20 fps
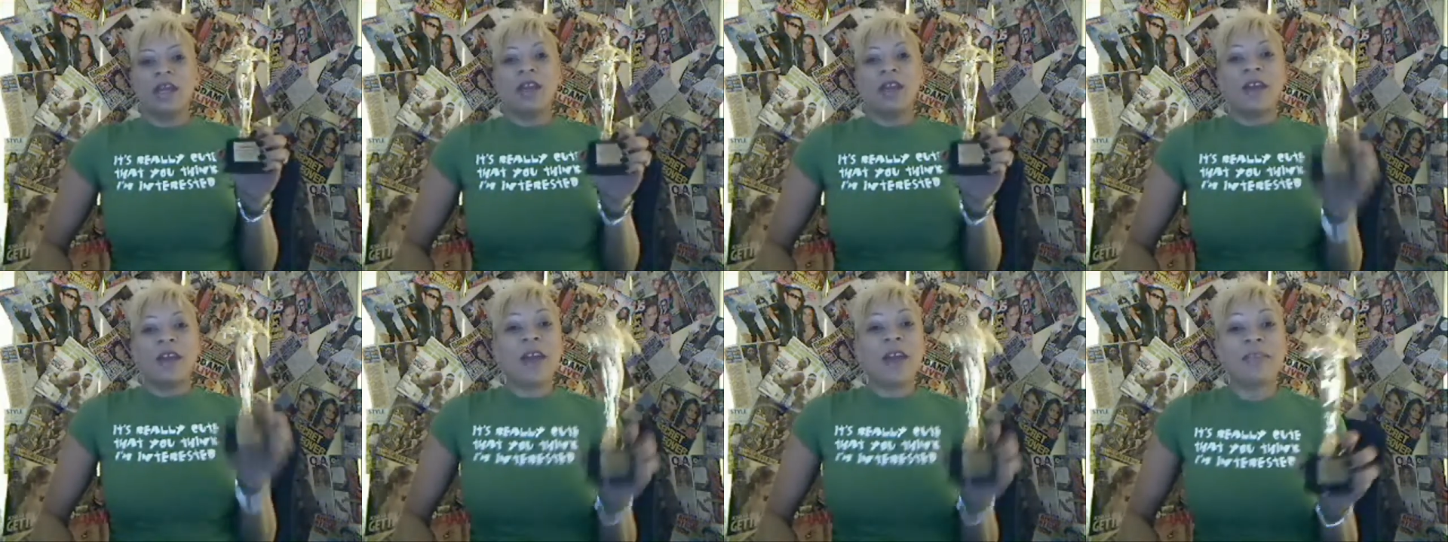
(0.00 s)

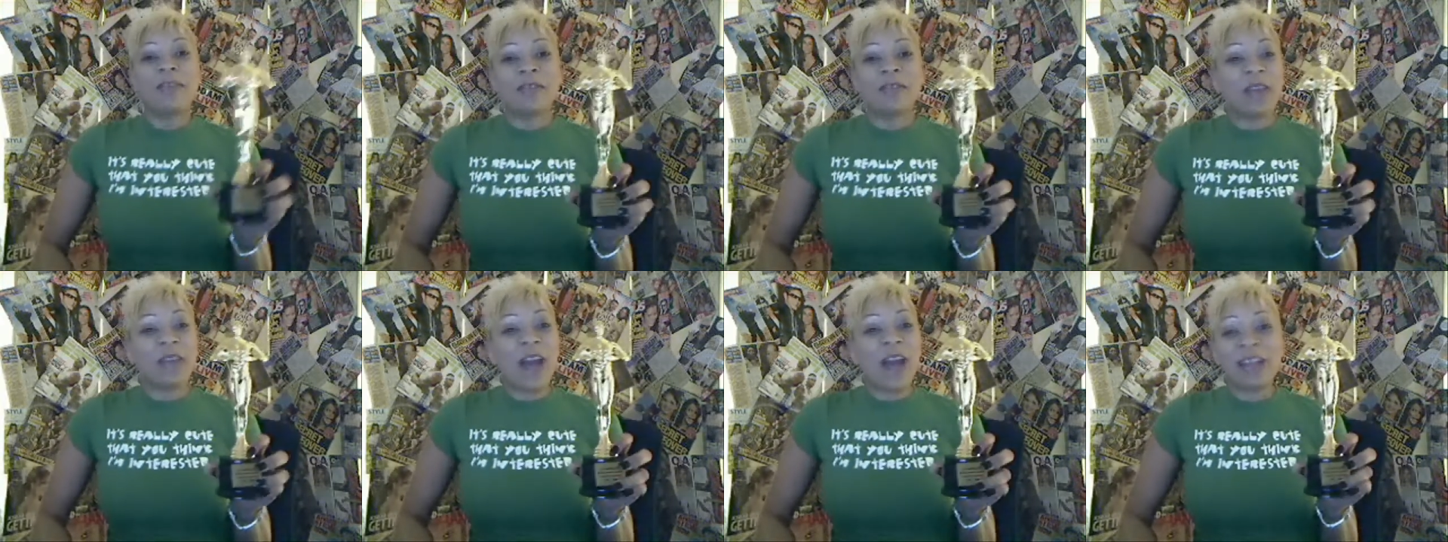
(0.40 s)
And
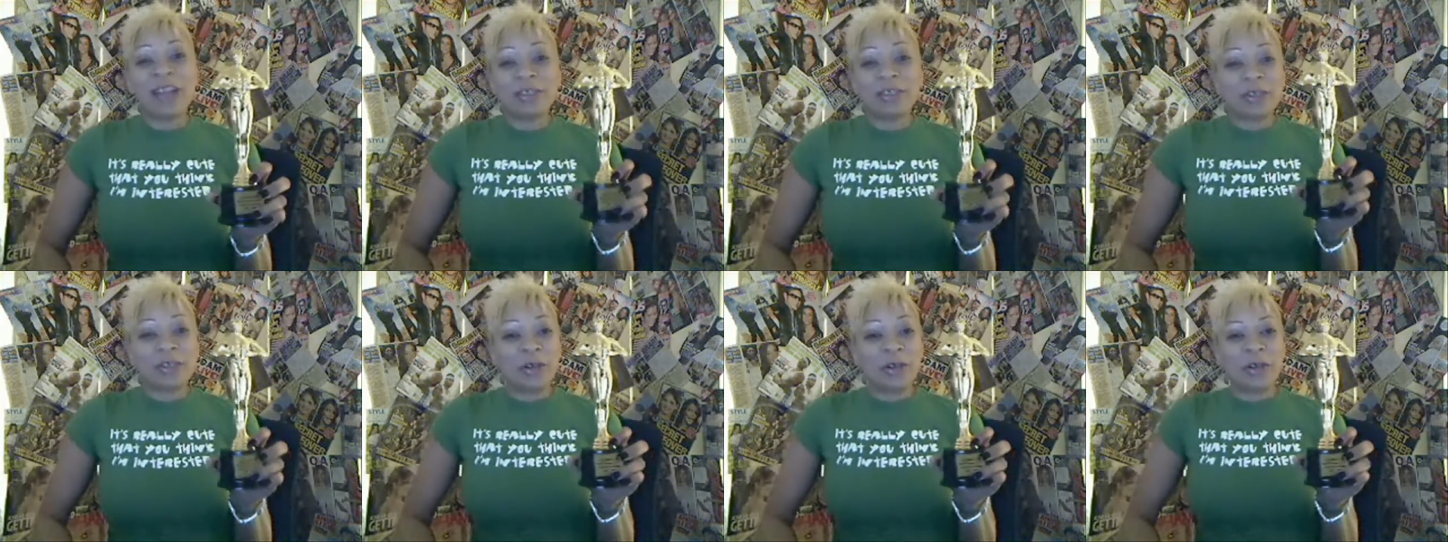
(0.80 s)
the
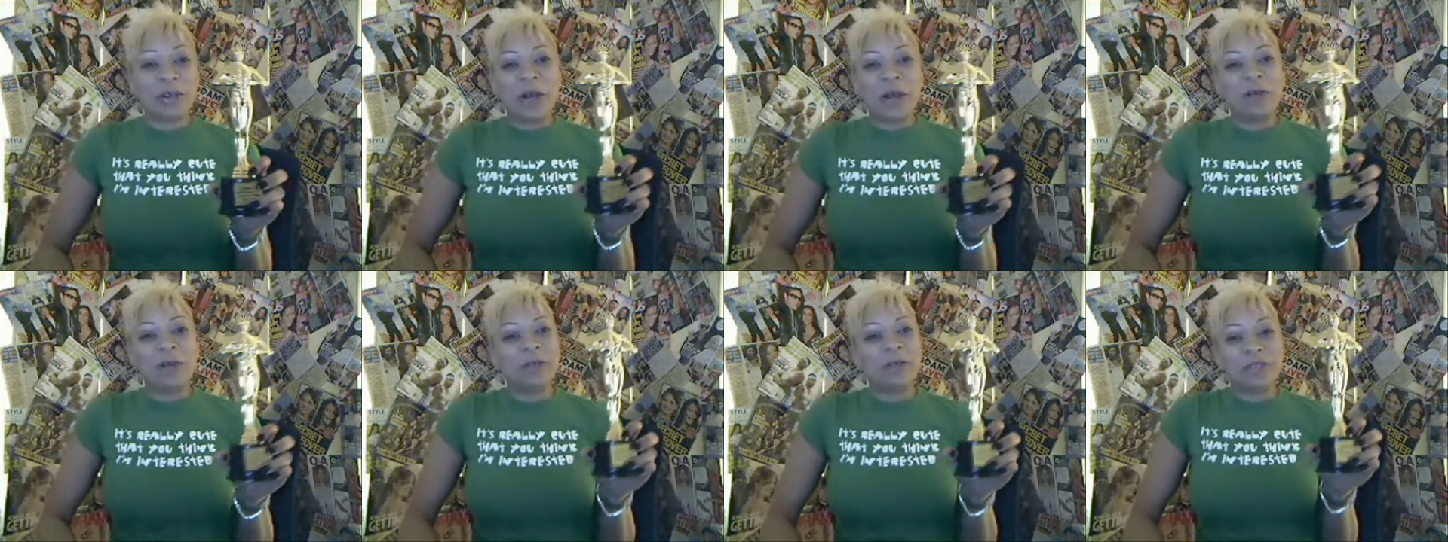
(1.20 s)
Oscar
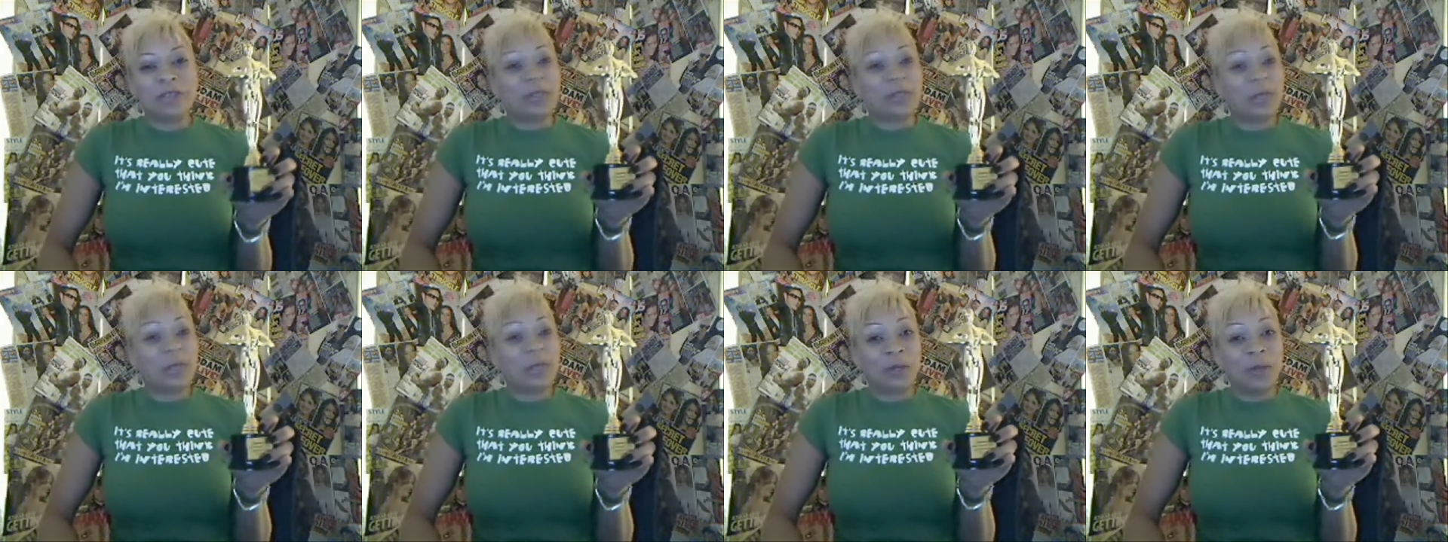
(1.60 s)
goes
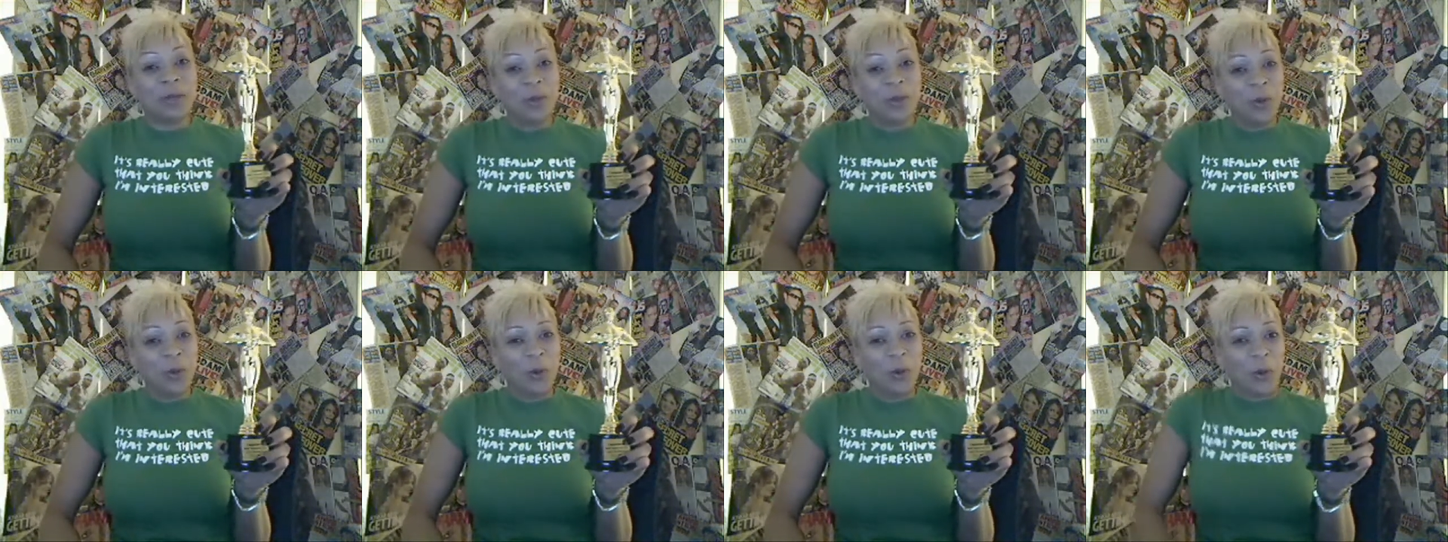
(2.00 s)

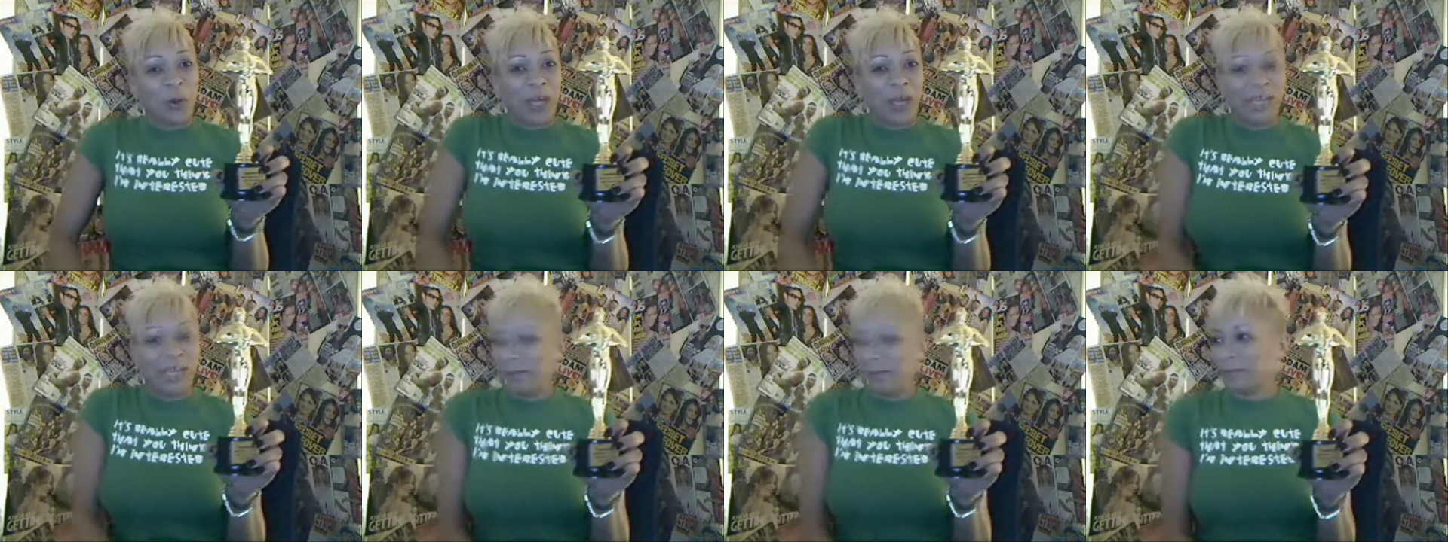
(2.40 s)
to
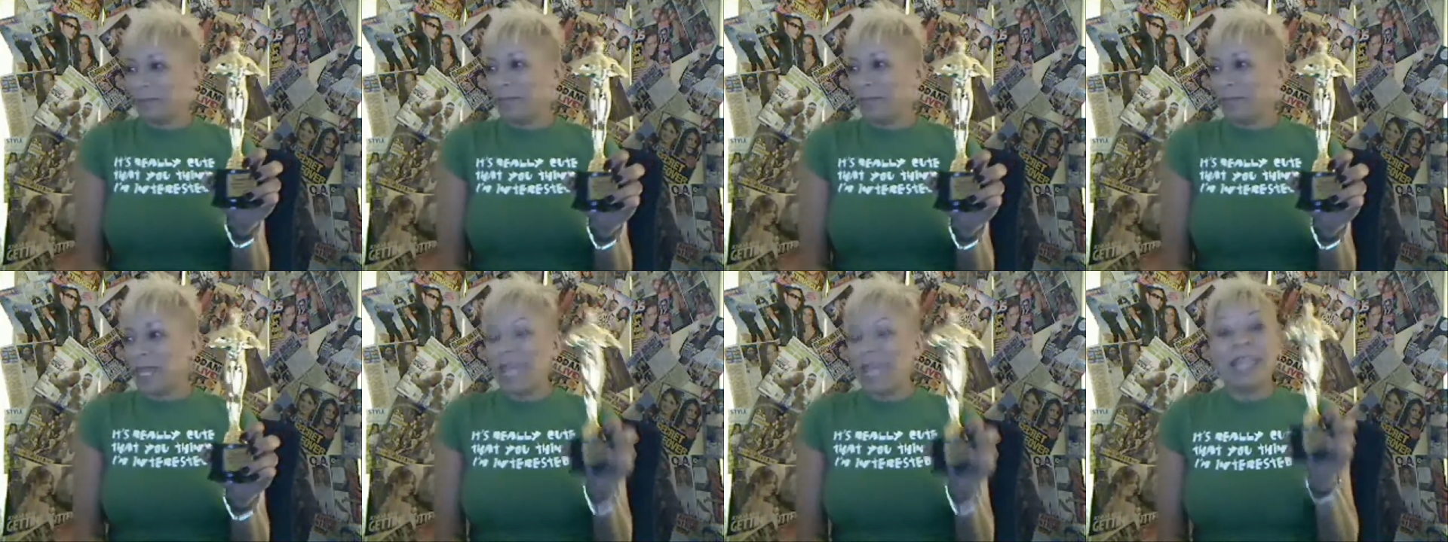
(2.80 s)

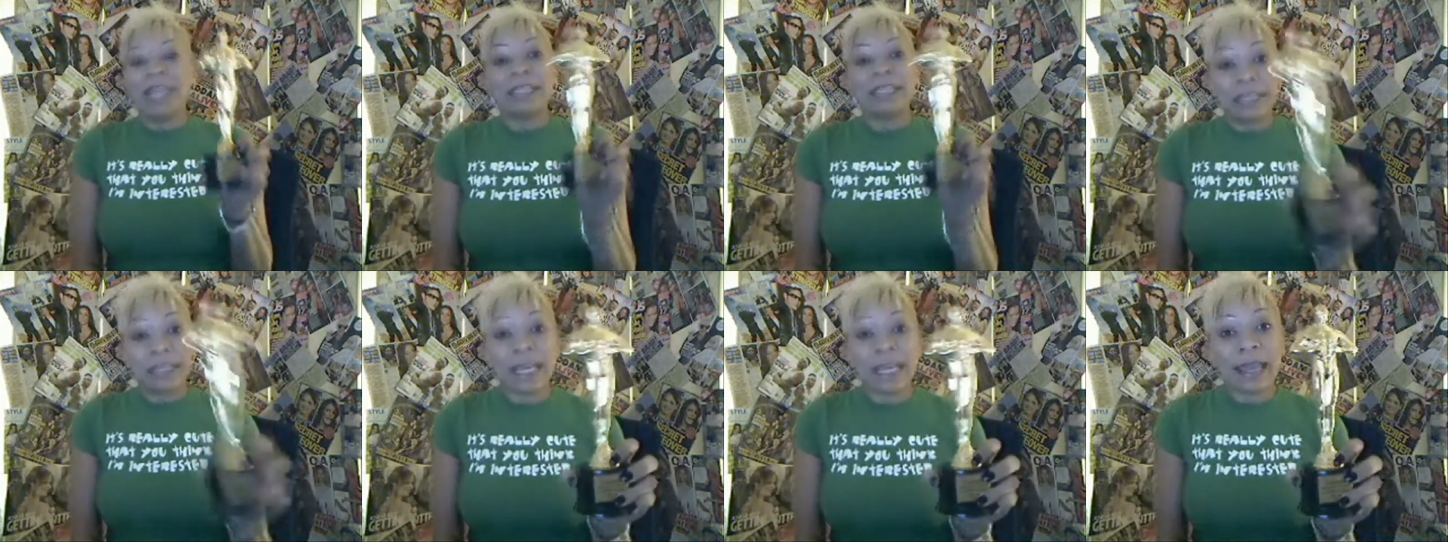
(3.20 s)

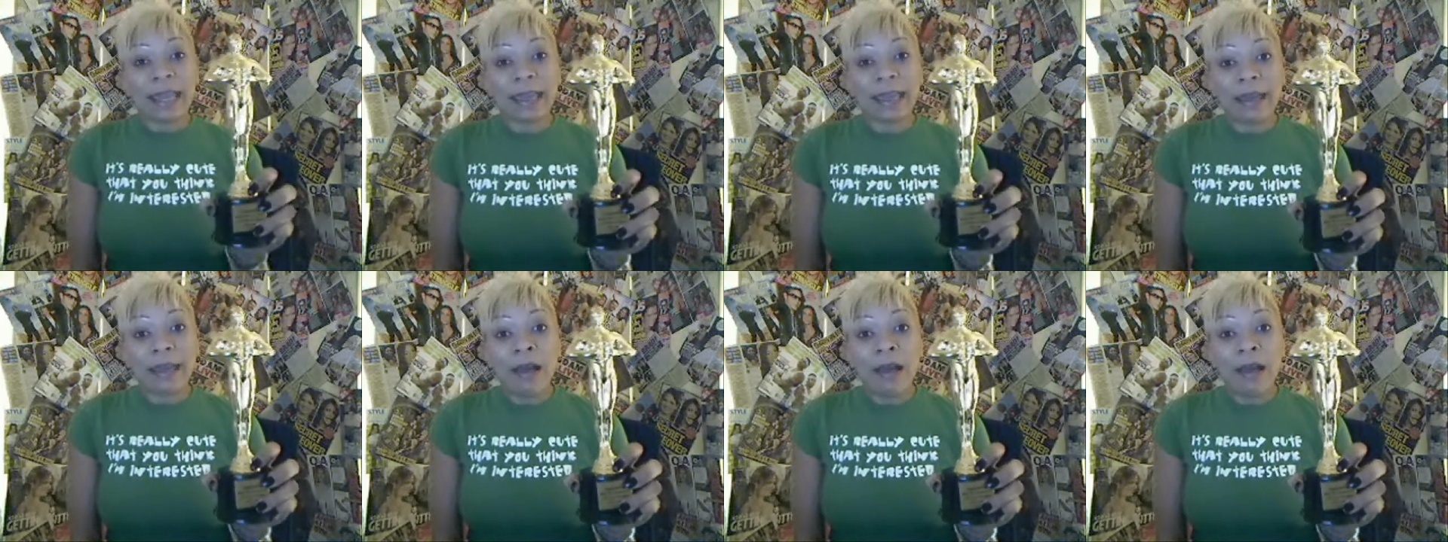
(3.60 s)
D.